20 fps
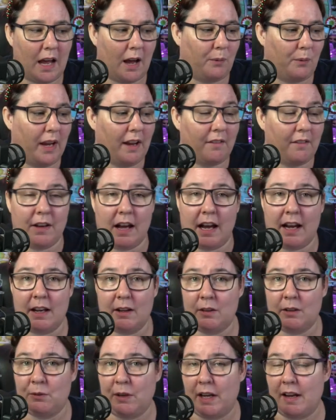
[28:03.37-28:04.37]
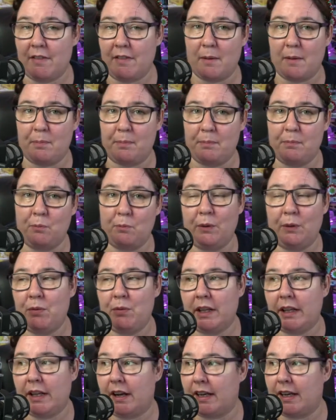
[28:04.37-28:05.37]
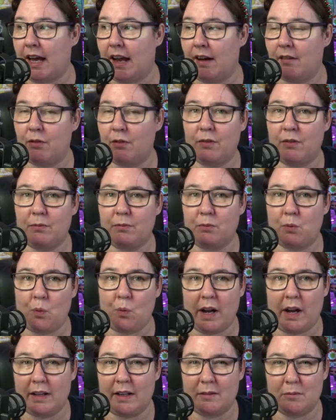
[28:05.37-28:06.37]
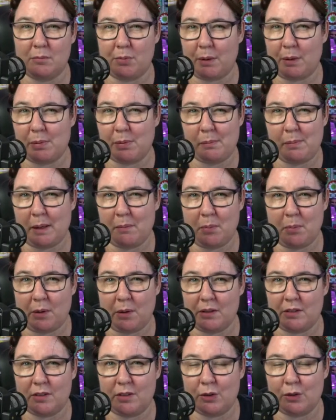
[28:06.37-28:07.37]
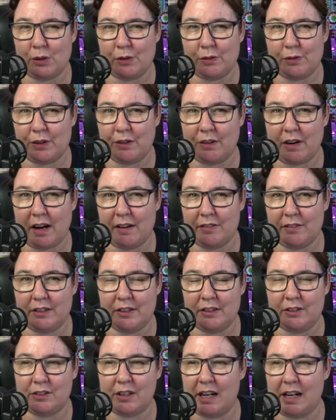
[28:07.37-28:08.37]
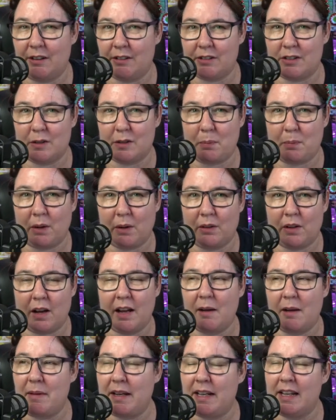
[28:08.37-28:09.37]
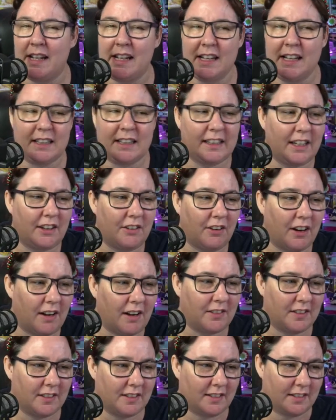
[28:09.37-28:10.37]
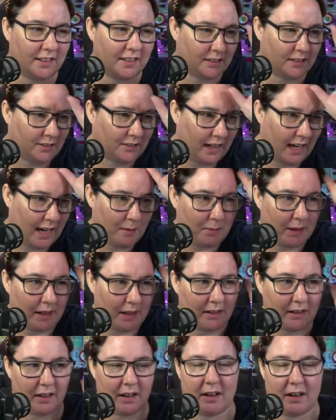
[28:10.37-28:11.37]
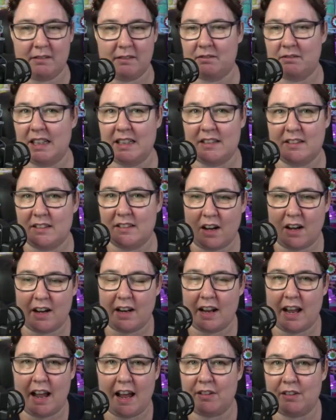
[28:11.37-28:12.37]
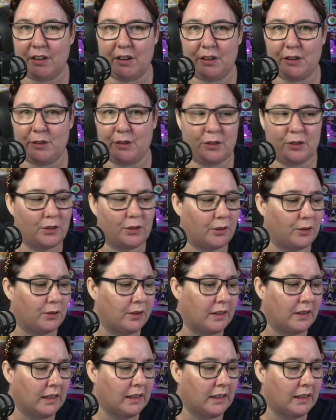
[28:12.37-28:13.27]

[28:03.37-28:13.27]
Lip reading: We really only have one proper big box store for craft in Australia. It's Spotlight. I mean, Linkcraft is still around, but I don't have a local store.